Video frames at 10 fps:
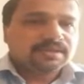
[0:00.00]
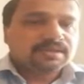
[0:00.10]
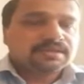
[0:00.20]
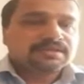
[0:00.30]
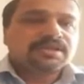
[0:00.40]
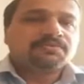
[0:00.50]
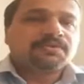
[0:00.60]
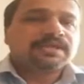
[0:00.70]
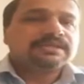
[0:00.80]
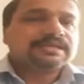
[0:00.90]
she
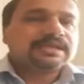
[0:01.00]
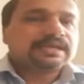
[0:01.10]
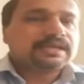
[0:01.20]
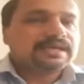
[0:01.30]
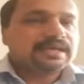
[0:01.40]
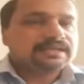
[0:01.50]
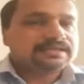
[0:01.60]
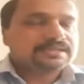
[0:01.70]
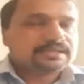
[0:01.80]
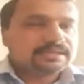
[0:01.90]
wouldn't
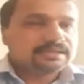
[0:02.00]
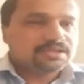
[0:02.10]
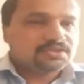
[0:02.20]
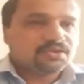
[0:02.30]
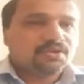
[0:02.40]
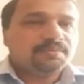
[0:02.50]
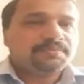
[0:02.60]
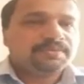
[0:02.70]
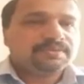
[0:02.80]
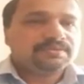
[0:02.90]
get the
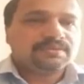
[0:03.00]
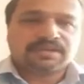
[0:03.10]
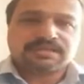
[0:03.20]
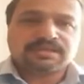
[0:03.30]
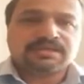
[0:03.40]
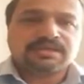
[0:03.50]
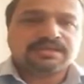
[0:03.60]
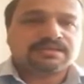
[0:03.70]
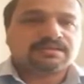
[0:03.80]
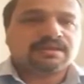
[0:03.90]
job. The reason
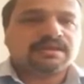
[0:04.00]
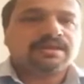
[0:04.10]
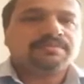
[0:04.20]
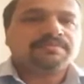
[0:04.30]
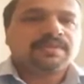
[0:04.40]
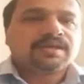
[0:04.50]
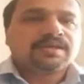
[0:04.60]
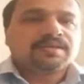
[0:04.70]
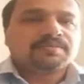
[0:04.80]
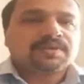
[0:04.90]
is clear,
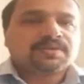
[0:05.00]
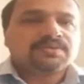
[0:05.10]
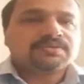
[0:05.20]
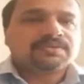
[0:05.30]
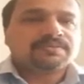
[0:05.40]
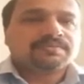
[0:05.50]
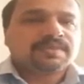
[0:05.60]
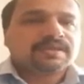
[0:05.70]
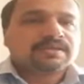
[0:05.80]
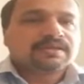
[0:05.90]
because
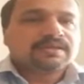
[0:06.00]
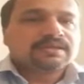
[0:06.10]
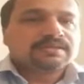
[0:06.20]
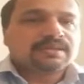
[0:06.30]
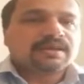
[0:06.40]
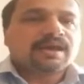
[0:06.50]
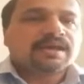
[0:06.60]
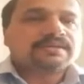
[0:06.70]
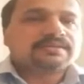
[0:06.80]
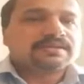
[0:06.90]
Sarah
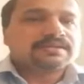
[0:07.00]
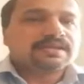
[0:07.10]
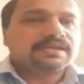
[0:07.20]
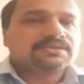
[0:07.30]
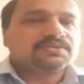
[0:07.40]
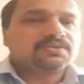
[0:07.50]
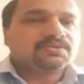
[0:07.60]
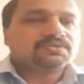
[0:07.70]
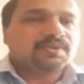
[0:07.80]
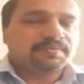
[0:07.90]
has decided to
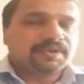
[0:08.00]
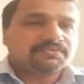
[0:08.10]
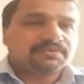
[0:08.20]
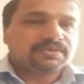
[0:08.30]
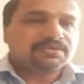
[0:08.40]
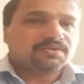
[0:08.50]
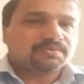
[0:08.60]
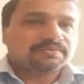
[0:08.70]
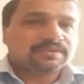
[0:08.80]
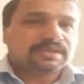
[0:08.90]
not to apply for the job.
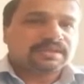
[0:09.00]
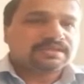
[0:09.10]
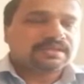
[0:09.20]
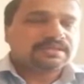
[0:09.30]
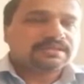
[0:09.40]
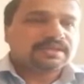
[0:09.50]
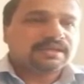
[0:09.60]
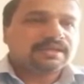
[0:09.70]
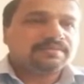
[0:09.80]
The reason is there,